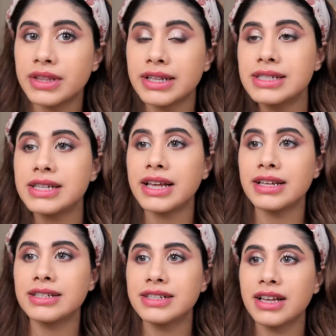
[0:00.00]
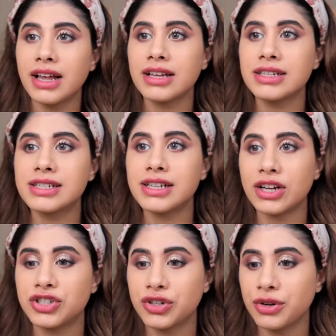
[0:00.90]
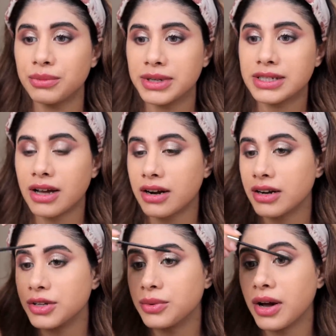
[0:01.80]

This is such a good mascara, you